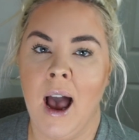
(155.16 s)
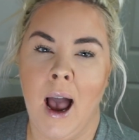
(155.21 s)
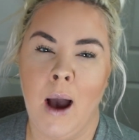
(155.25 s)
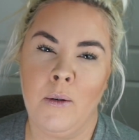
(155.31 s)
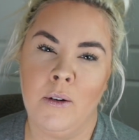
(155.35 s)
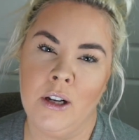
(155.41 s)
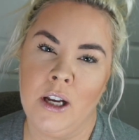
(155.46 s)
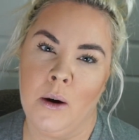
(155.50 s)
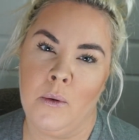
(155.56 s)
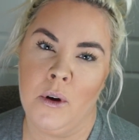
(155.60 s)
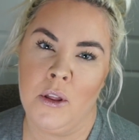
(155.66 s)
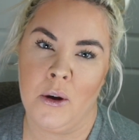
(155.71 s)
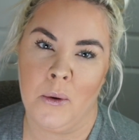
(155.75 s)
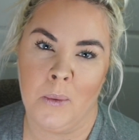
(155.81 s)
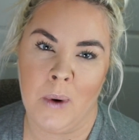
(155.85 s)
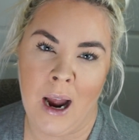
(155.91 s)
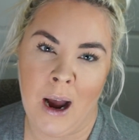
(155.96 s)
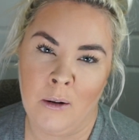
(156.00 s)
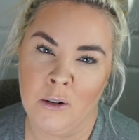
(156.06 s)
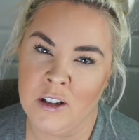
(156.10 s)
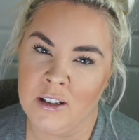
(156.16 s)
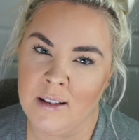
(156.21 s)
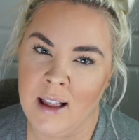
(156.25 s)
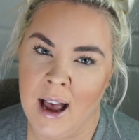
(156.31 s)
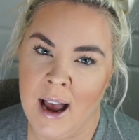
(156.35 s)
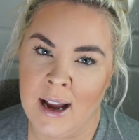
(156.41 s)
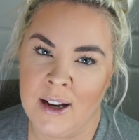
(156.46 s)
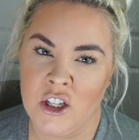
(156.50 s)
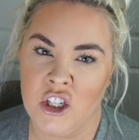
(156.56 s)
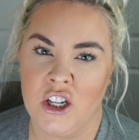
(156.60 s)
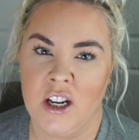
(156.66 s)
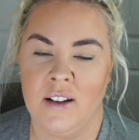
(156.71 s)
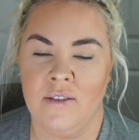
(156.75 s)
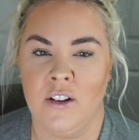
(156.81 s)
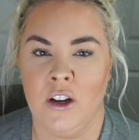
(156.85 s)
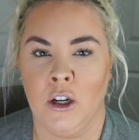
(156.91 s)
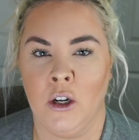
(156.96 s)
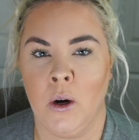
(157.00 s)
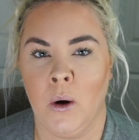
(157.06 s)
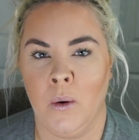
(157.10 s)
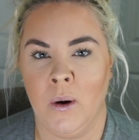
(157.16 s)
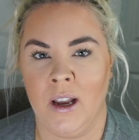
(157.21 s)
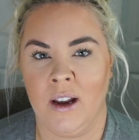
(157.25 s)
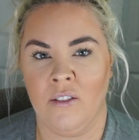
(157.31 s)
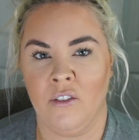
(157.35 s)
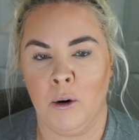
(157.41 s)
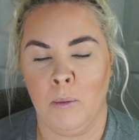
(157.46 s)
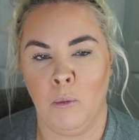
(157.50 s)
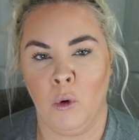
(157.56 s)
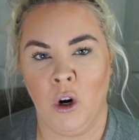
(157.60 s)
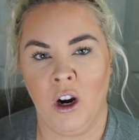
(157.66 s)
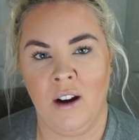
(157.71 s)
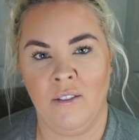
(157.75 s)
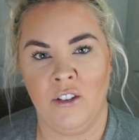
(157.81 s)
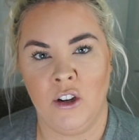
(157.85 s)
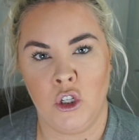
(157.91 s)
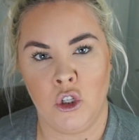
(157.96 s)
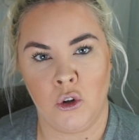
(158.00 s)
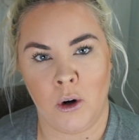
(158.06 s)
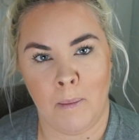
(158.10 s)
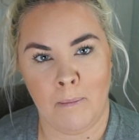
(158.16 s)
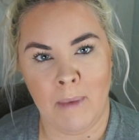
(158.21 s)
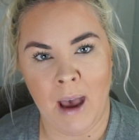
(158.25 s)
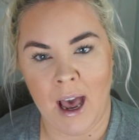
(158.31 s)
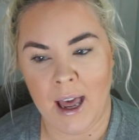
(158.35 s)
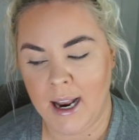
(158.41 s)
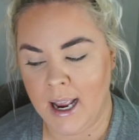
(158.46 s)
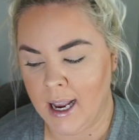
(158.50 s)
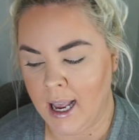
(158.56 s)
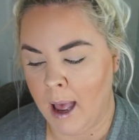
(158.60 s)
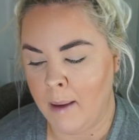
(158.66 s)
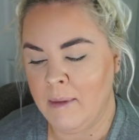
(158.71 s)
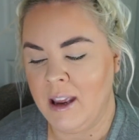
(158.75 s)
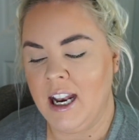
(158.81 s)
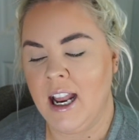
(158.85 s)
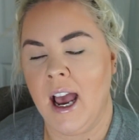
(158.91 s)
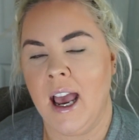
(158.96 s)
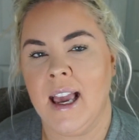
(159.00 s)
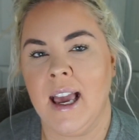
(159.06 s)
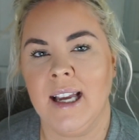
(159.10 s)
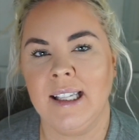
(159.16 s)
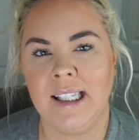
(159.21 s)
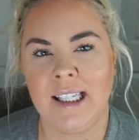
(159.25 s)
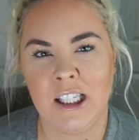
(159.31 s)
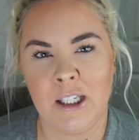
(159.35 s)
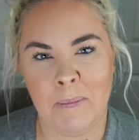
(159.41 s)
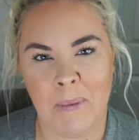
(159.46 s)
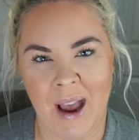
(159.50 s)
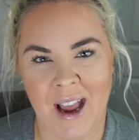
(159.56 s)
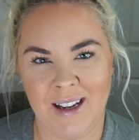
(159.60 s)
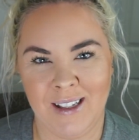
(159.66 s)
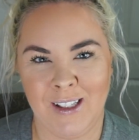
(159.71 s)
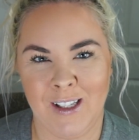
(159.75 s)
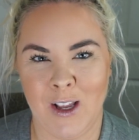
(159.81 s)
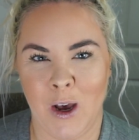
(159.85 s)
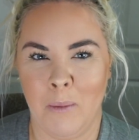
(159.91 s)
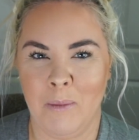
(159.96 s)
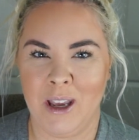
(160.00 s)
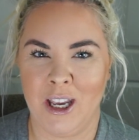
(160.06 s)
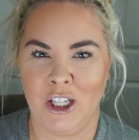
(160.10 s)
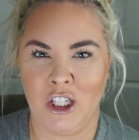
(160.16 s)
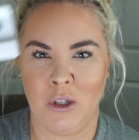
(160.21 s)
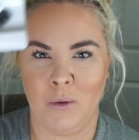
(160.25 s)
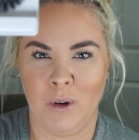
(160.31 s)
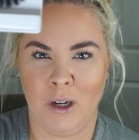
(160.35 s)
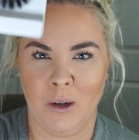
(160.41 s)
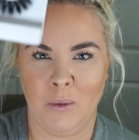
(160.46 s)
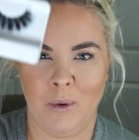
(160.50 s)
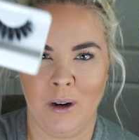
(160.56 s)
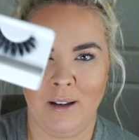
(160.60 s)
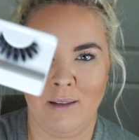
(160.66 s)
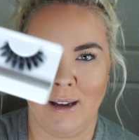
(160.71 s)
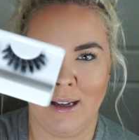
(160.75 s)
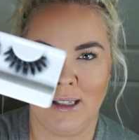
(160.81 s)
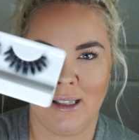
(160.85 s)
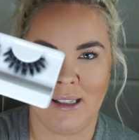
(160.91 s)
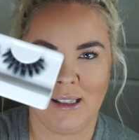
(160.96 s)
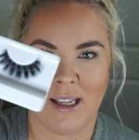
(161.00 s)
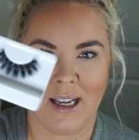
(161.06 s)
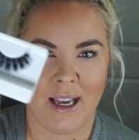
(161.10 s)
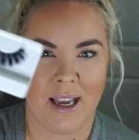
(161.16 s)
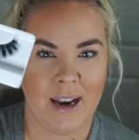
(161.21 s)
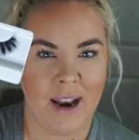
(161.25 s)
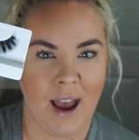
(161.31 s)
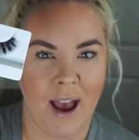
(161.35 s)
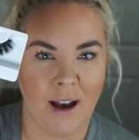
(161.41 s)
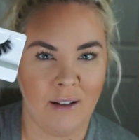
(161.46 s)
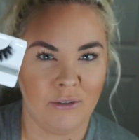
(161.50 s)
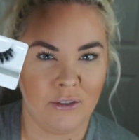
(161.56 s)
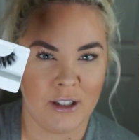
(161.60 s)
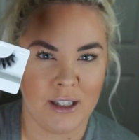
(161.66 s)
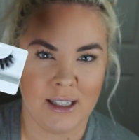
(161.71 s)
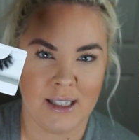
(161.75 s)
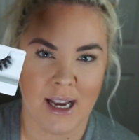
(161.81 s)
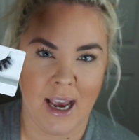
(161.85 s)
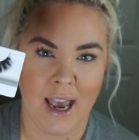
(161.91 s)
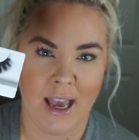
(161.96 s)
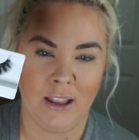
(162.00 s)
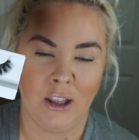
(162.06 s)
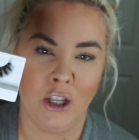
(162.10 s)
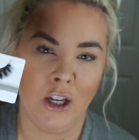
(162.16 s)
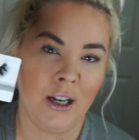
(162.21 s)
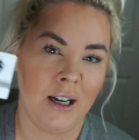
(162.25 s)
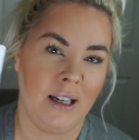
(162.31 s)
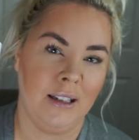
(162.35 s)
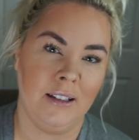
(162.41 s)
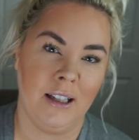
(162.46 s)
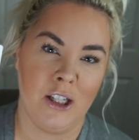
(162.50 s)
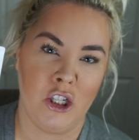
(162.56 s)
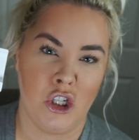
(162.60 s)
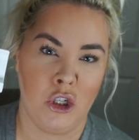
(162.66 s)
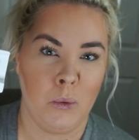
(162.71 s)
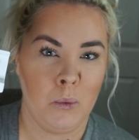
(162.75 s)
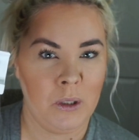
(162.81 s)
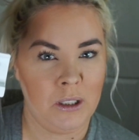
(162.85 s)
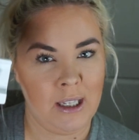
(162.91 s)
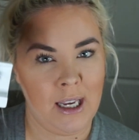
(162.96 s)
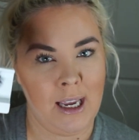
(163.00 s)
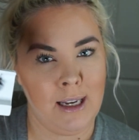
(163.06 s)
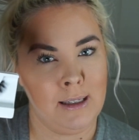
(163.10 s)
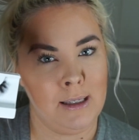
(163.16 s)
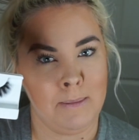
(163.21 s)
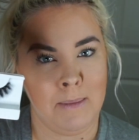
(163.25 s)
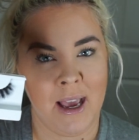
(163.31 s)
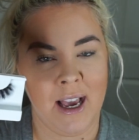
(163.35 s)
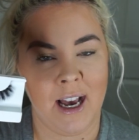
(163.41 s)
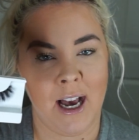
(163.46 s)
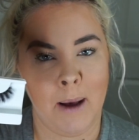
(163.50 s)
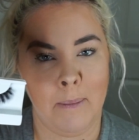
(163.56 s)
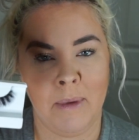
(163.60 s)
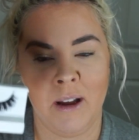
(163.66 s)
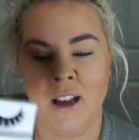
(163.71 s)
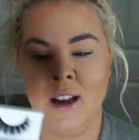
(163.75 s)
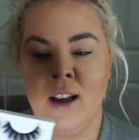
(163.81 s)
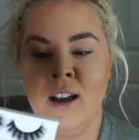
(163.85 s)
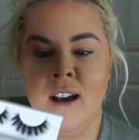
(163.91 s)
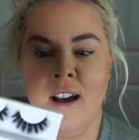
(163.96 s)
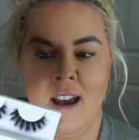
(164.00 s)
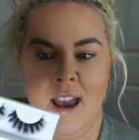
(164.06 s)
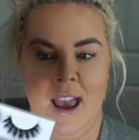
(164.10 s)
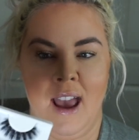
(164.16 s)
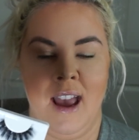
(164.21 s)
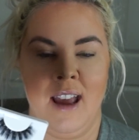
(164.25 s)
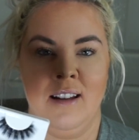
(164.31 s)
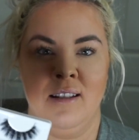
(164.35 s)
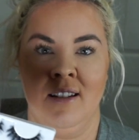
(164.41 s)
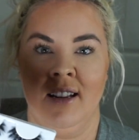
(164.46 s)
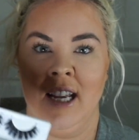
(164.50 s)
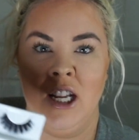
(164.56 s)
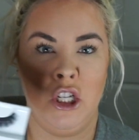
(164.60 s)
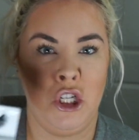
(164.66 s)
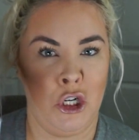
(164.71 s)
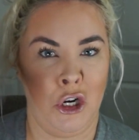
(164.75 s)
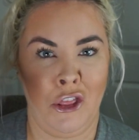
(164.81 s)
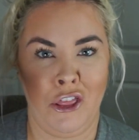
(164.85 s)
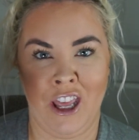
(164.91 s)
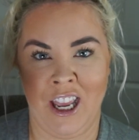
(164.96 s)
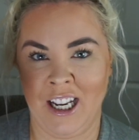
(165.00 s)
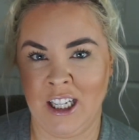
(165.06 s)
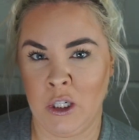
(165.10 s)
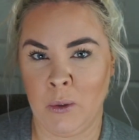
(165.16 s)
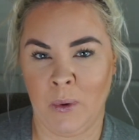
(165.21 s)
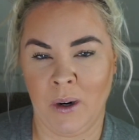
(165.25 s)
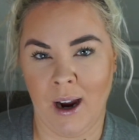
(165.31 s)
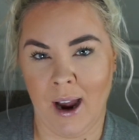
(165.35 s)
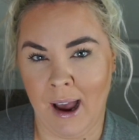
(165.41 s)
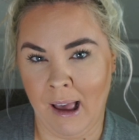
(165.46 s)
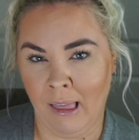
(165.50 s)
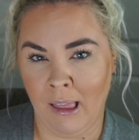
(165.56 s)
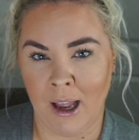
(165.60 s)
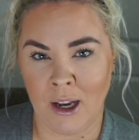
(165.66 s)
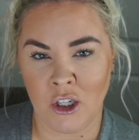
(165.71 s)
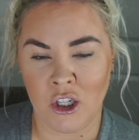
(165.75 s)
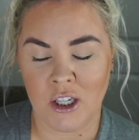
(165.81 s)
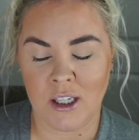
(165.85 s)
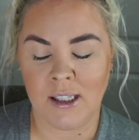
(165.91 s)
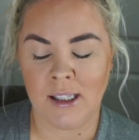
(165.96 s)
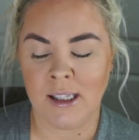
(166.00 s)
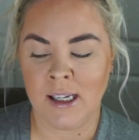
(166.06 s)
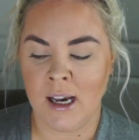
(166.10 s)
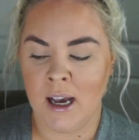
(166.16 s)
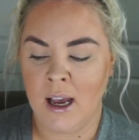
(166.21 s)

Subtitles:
I would go with a round lash. If you're going for more of a dramatic, I guess it depends though, because you wouldn't wear this as like an everyday look unless you're really into makeup and it's your thing to wear eyelashes.